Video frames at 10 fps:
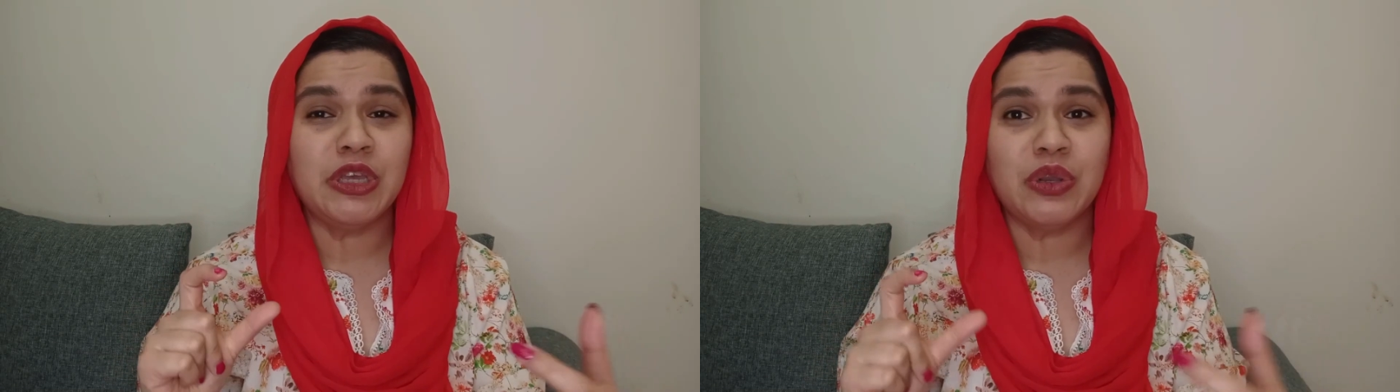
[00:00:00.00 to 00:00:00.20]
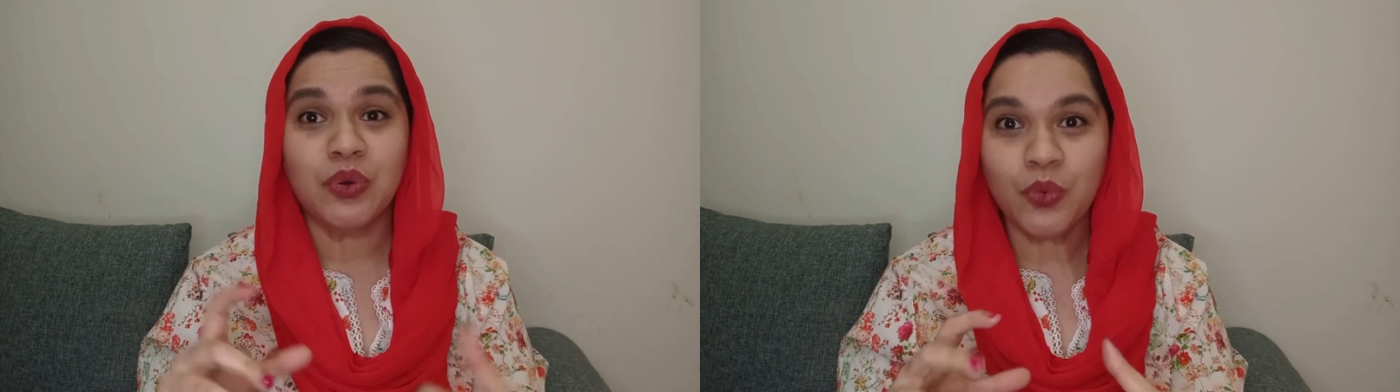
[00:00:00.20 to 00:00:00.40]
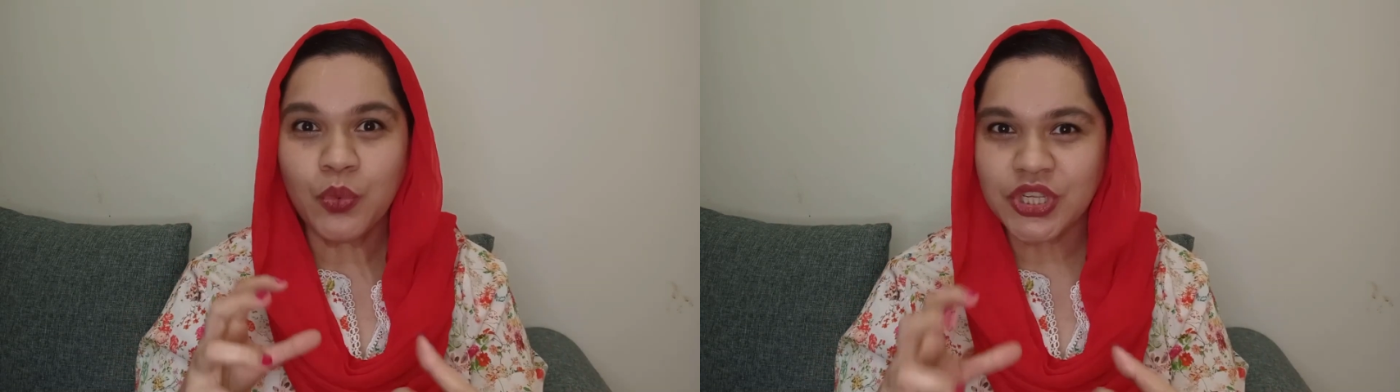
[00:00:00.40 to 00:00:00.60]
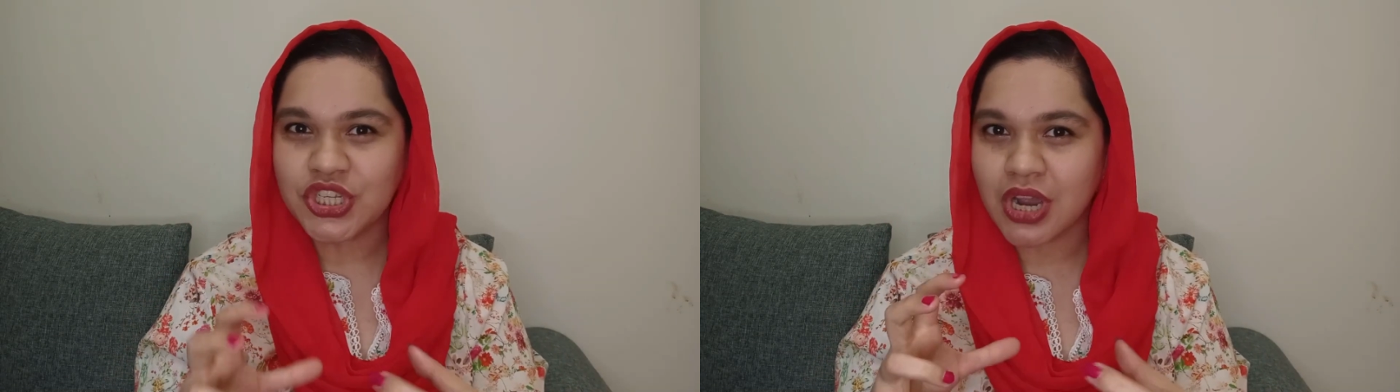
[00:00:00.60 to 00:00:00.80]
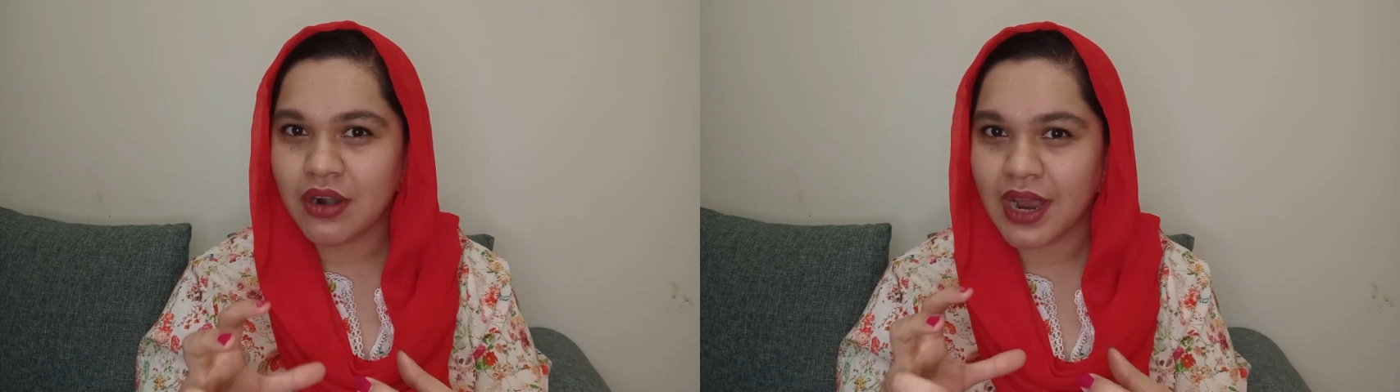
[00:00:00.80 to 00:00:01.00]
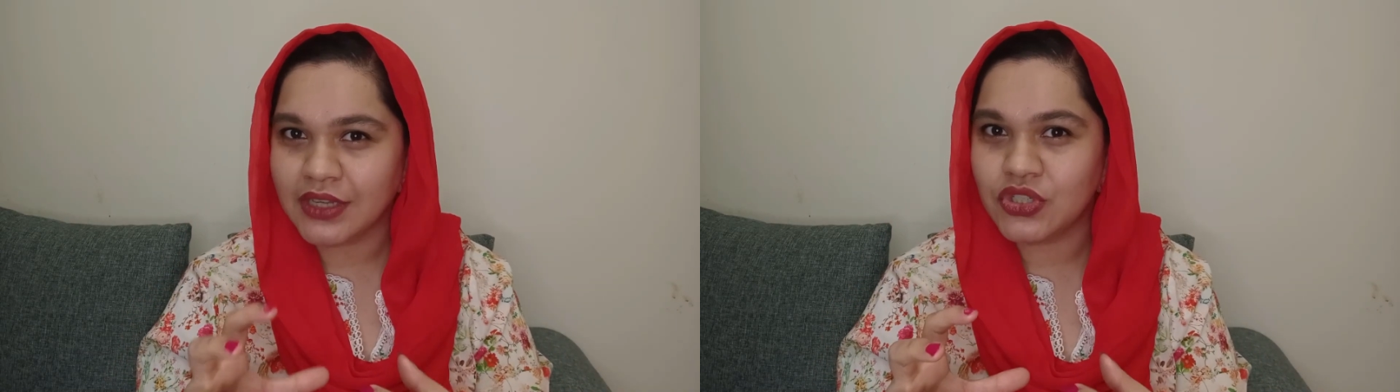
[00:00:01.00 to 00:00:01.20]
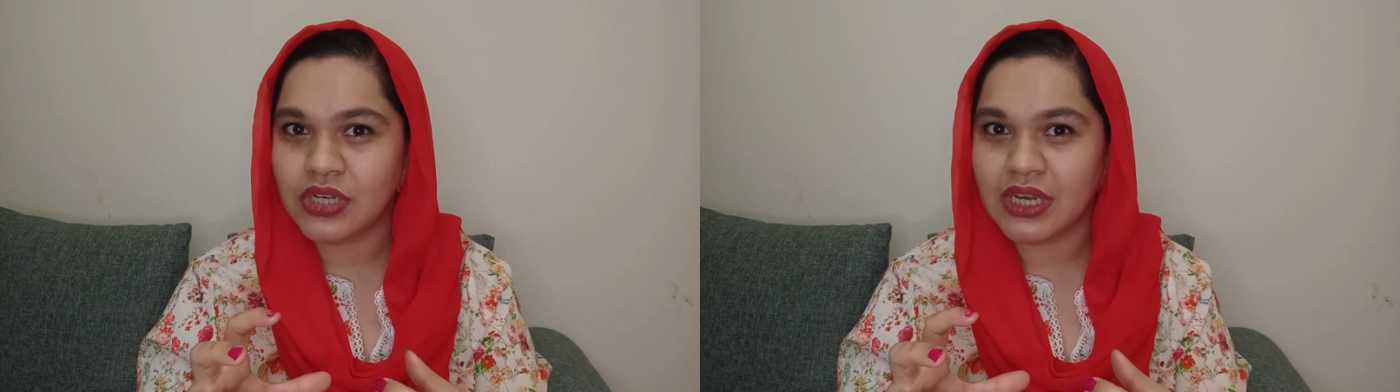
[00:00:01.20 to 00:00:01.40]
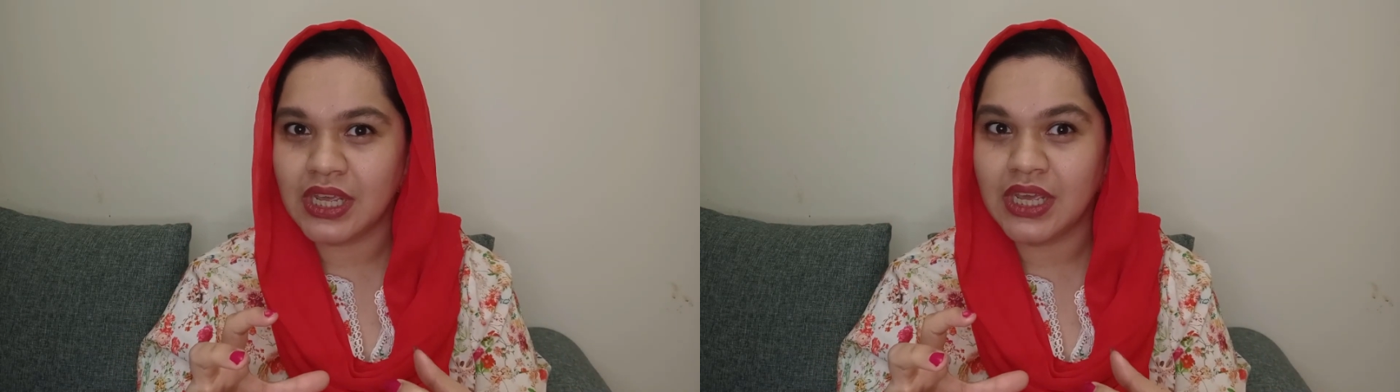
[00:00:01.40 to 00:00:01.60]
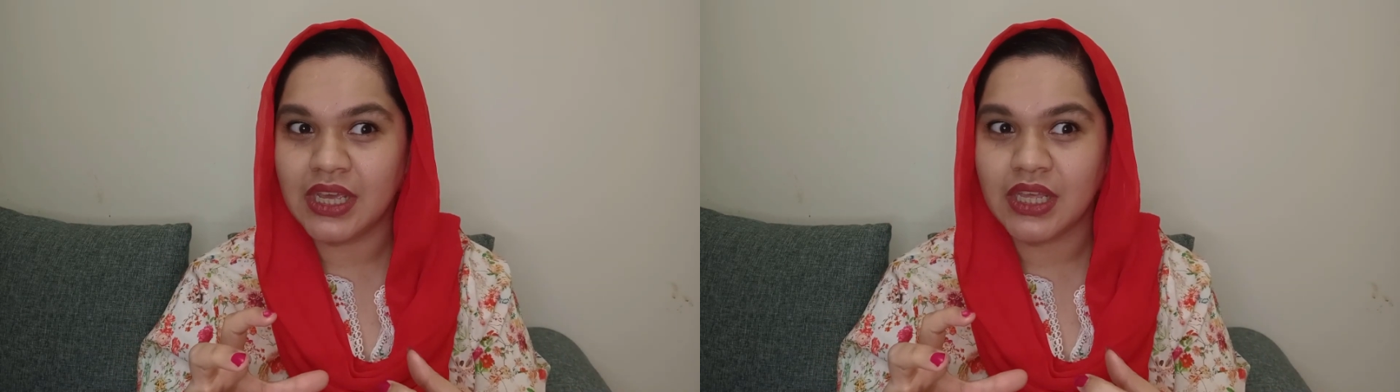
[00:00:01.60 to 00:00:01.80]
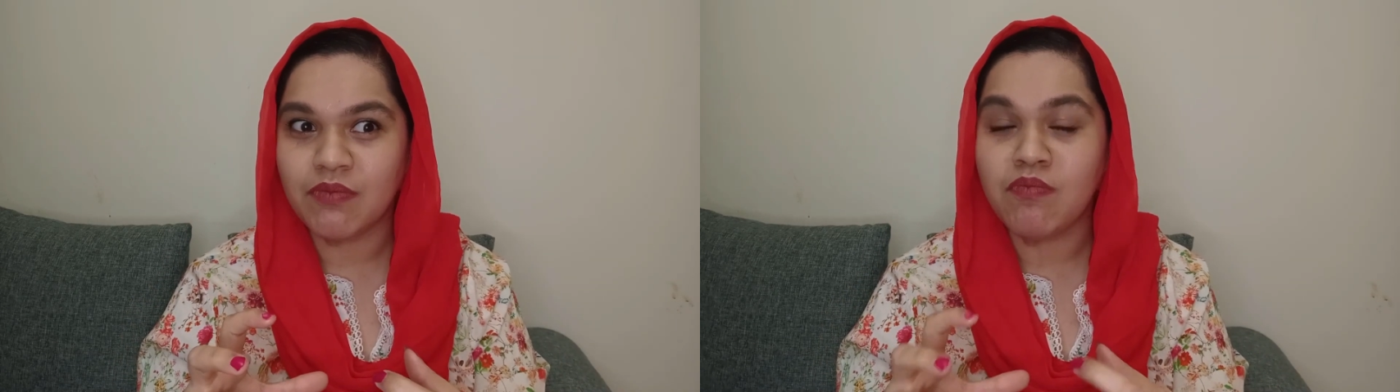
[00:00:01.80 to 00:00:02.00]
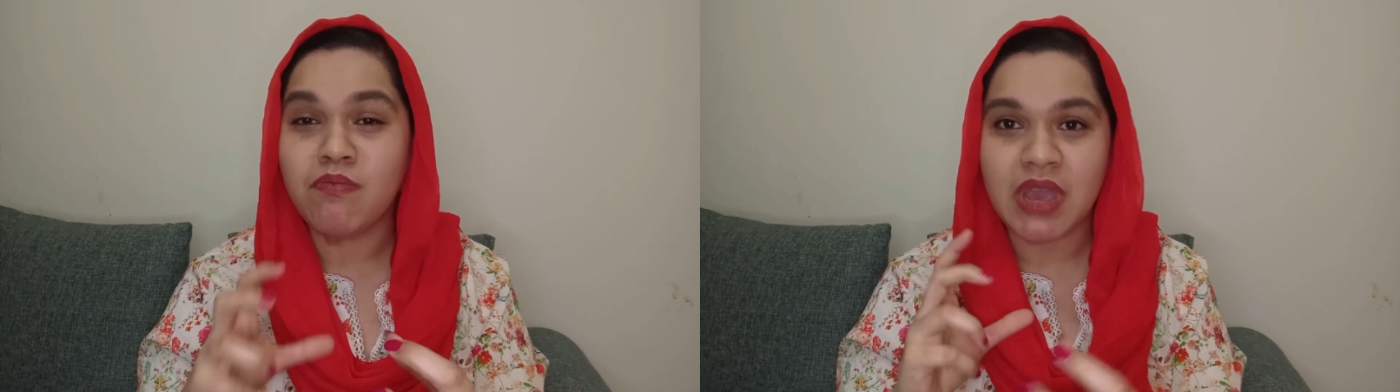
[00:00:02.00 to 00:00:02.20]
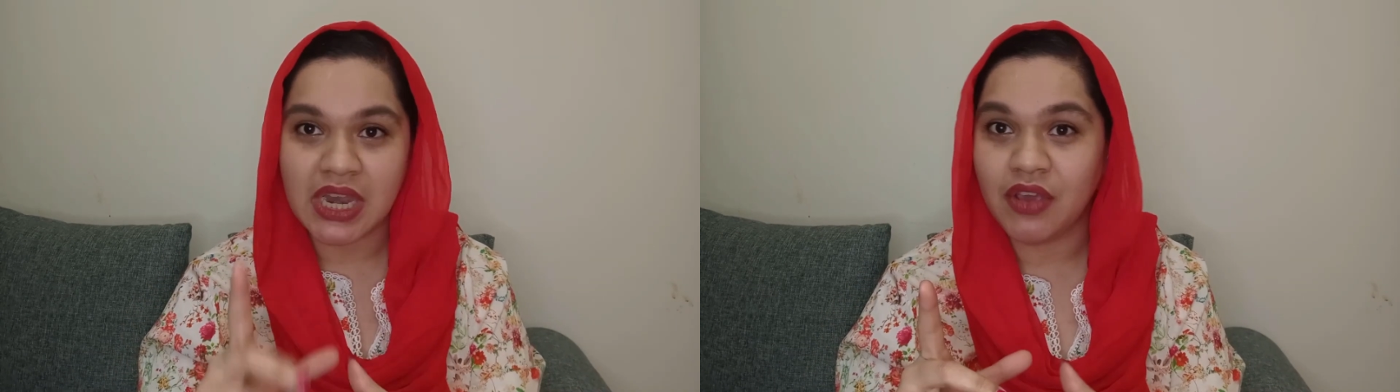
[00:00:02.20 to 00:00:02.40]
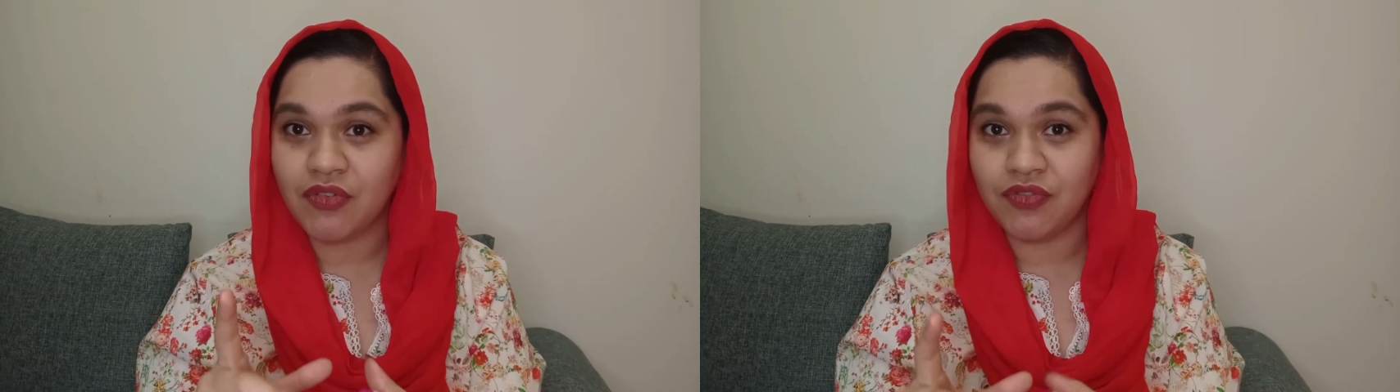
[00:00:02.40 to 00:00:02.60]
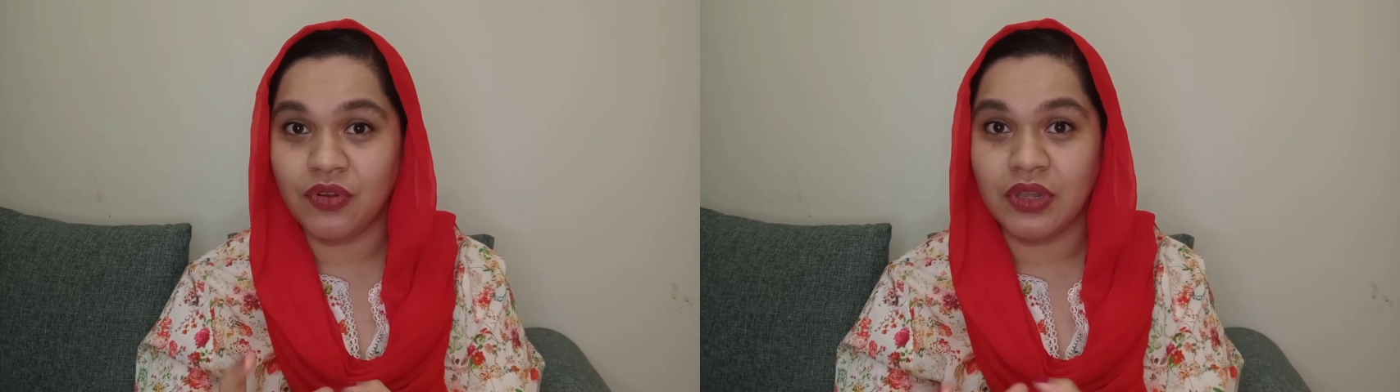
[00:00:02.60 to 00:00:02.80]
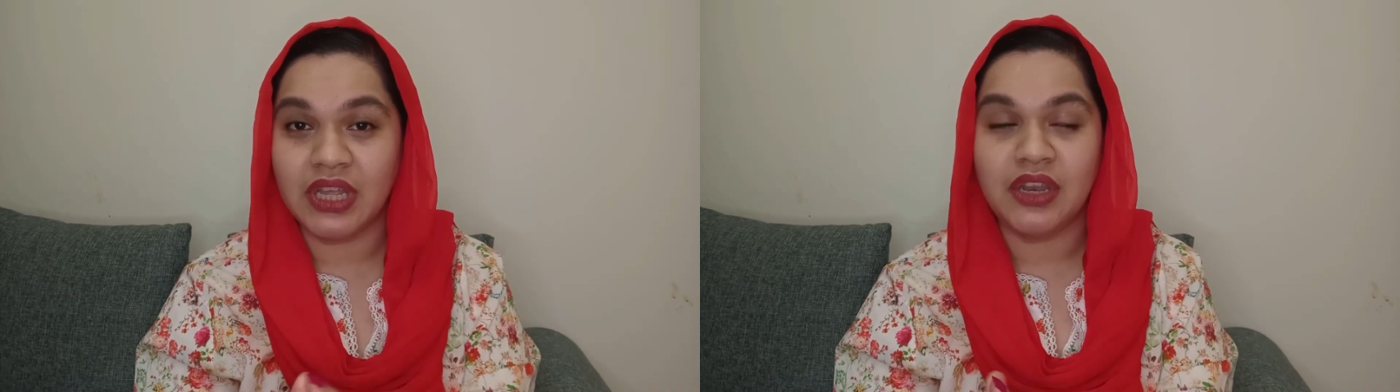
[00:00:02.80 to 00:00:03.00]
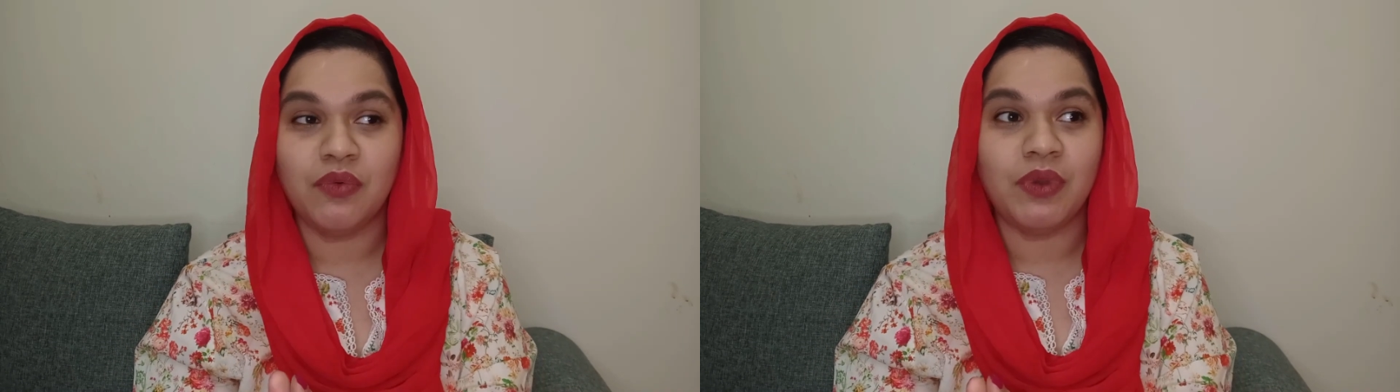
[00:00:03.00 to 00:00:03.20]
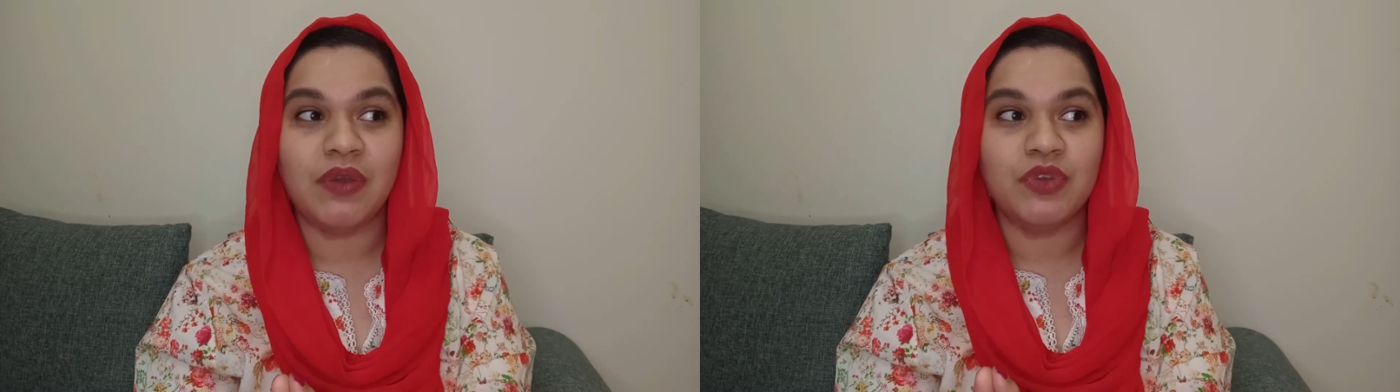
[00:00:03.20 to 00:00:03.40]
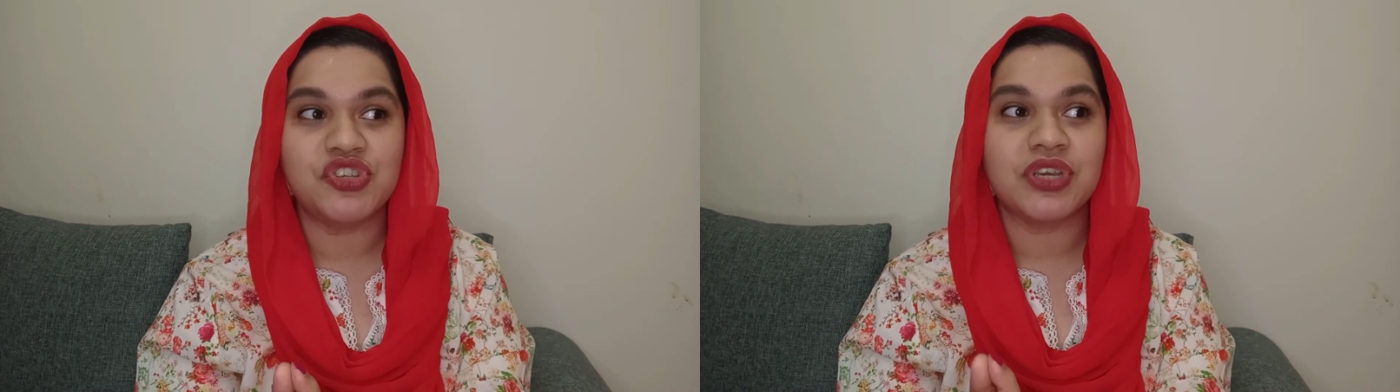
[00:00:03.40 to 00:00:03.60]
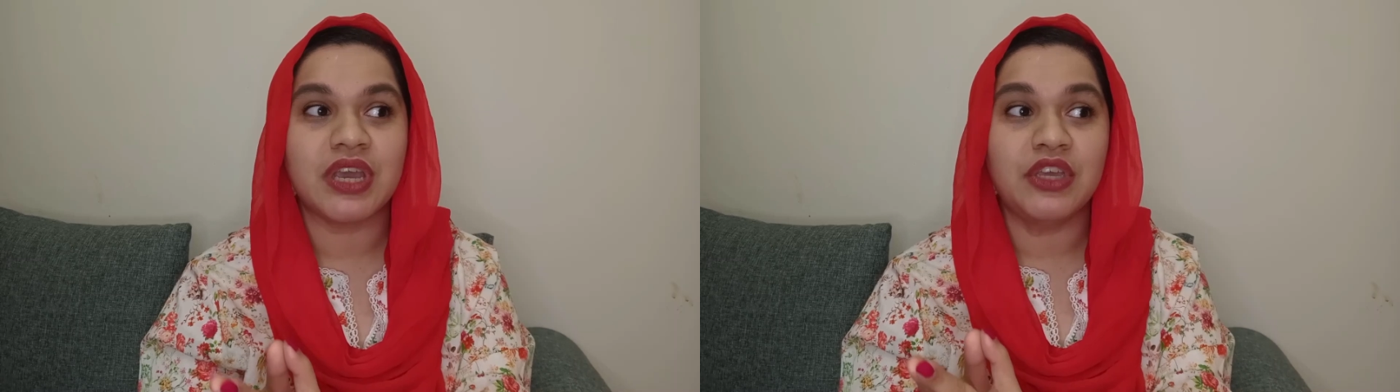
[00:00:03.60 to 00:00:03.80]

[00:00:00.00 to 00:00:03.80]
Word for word: you know which are actually meaningful in a way which